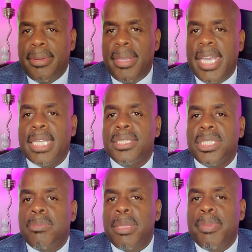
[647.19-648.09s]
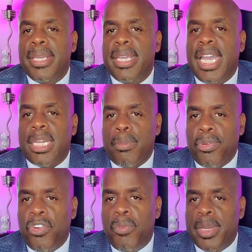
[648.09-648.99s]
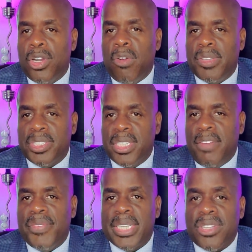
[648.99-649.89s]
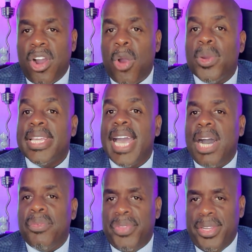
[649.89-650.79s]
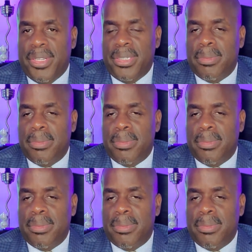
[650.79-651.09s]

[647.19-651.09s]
It can simply be an improvement over stuff that's already out there.